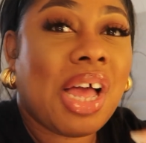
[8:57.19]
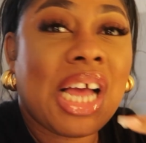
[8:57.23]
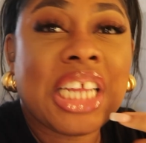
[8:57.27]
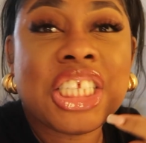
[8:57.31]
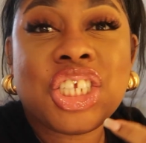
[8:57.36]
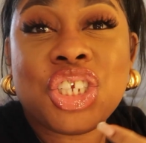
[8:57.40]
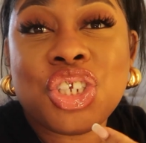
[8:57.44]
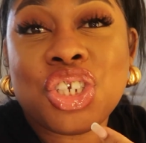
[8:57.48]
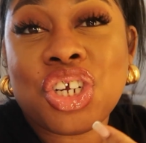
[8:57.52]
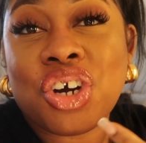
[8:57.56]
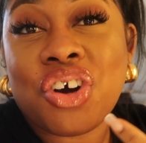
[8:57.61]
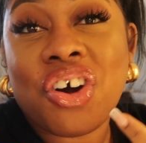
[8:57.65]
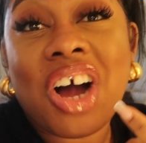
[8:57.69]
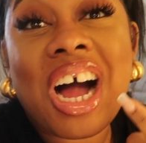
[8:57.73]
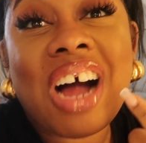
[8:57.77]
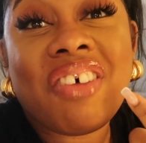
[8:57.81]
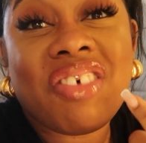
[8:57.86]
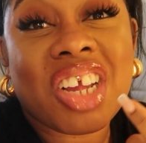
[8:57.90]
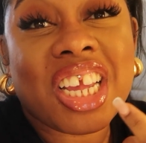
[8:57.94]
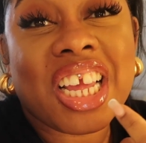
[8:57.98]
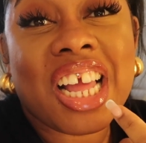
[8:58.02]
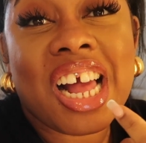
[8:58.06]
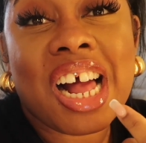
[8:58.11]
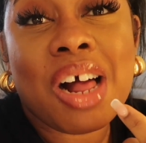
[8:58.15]
As you know, I
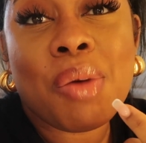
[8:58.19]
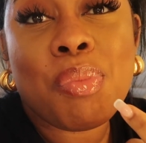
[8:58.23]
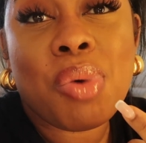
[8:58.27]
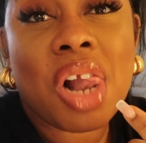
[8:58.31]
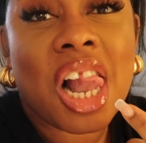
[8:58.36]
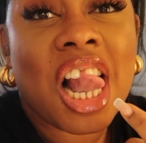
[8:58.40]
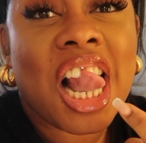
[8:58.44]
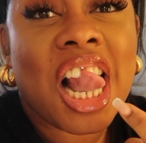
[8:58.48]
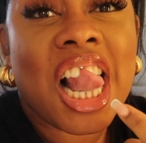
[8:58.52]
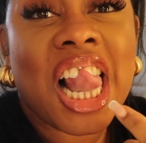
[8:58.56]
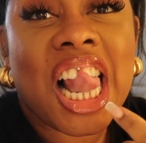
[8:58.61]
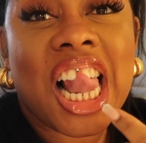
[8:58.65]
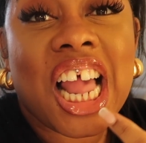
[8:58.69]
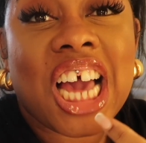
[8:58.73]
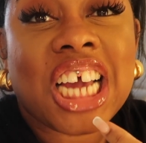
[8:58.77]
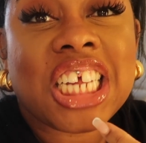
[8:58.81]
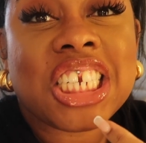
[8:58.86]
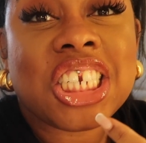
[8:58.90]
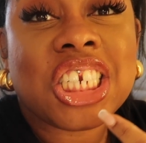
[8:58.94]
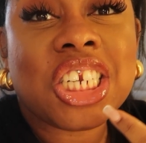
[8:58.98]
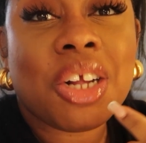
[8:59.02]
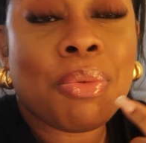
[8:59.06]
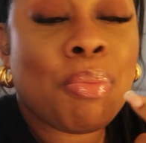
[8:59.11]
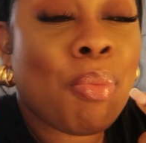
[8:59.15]
have a gap
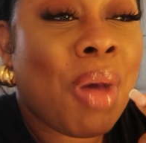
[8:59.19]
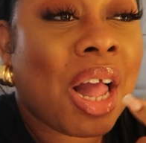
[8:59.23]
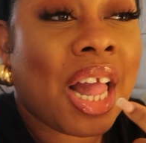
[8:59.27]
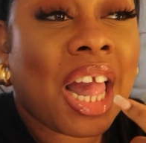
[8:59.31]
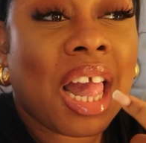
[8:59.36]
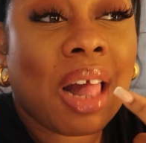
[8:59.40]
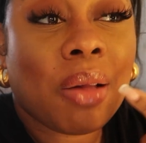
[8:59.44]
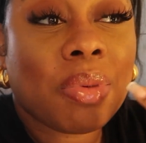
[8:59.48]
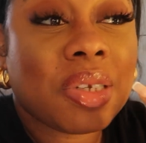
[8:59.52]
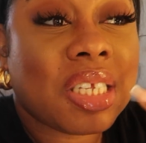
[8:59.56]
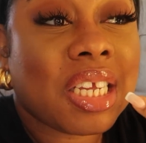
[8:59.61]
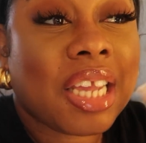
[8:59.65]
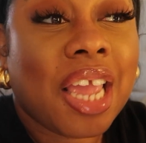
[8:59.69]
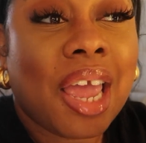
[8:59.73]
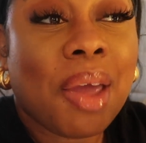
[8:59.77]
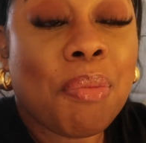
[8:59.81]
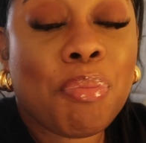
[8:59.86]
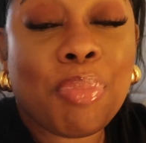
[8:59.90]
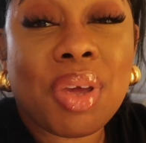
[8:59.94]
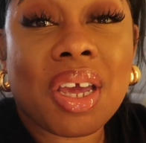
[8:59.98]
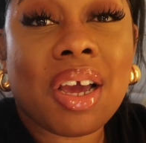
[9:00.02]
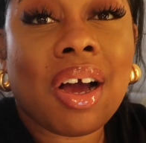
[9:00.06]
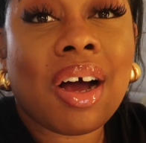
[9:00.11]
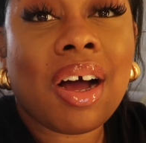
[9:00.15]
and my gaps are getting
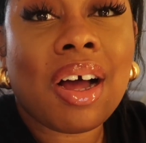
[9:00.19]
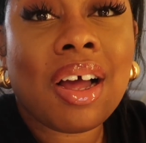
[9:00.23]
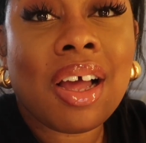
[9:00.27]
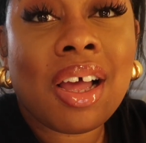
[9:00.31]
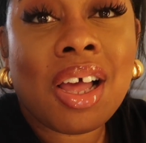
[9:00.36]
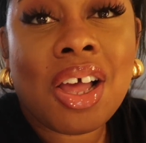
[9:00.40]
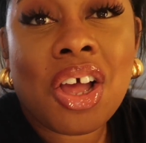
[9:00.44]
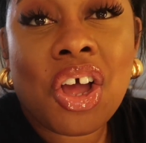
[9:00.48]
bigger.